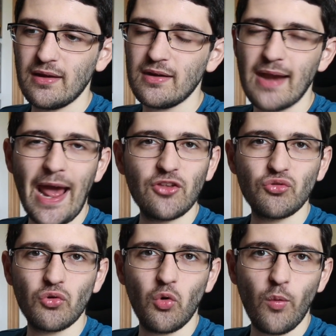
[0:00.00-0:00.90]

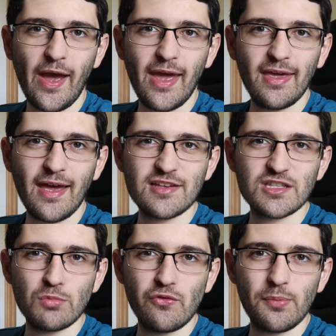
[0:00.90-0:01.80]
natural way as
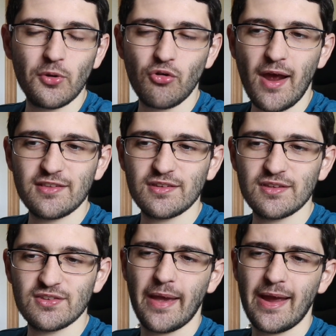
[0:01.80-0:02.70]
the movie
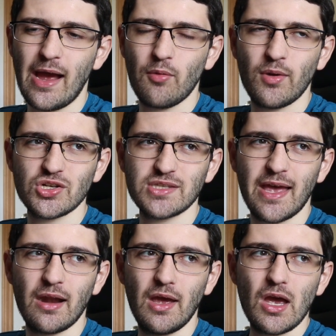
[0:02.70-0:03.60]
progresses. I, I wish
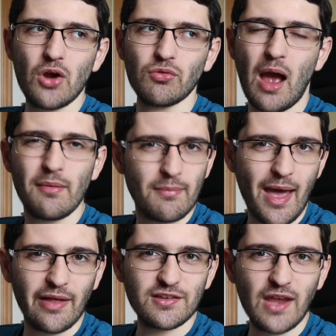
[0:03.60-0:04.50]
that Rami
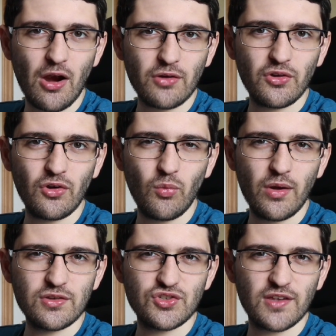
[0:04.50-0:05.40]
Malek's character
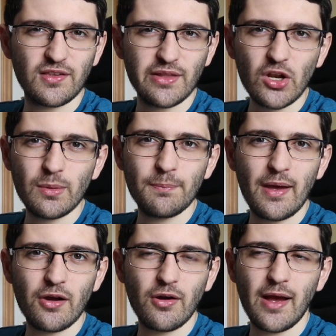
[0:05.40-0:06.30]
was just a little bit
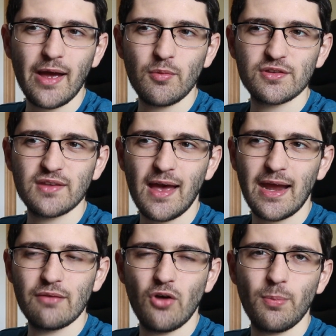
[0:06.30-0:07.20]
better. I was
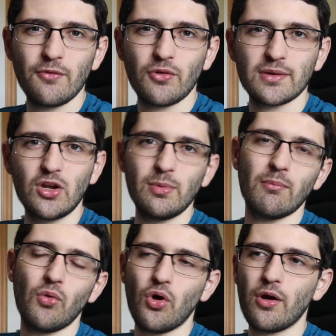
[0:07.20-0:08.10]
kind of hoping for a little bit
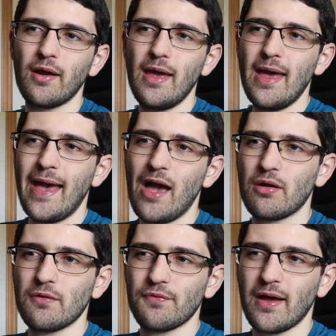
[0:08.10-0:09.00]
more
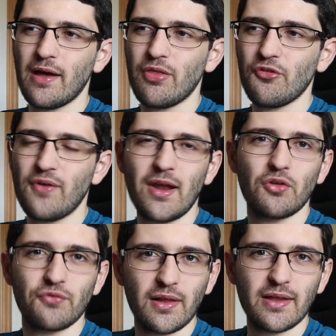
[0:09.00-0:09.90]
out of uh, the
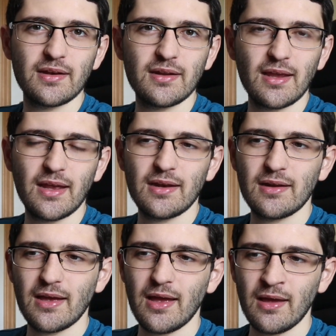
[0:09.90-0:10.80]
final villain
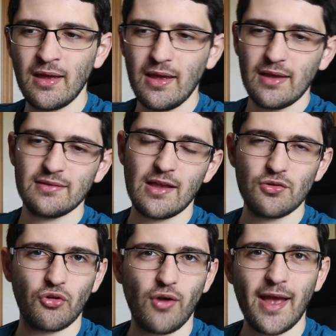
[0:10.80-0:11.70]
in. Uh,
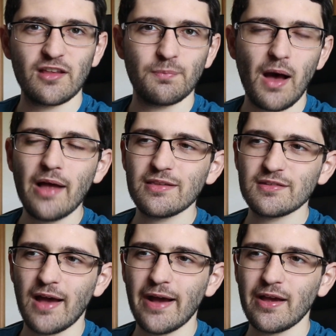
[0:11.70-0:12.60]
Daniel Craig's Bond
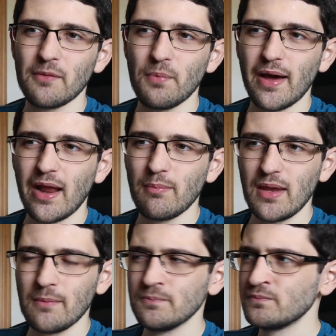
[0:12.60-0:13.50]
saga, but I
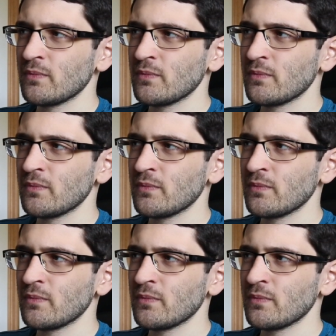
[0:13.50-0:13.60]
mean,